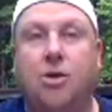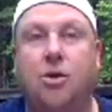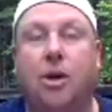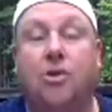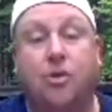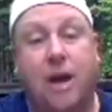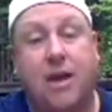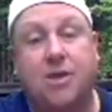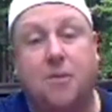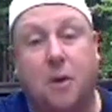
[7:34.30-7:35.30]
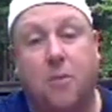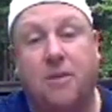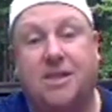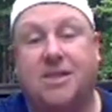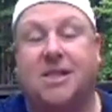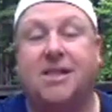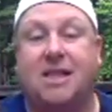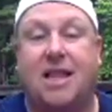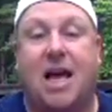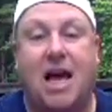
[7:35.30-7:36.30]
attract small businesses
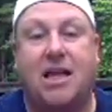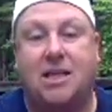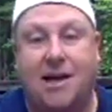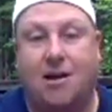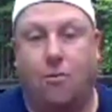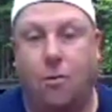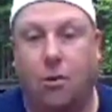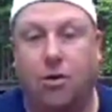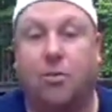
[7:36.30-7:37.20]
in the high-tech world,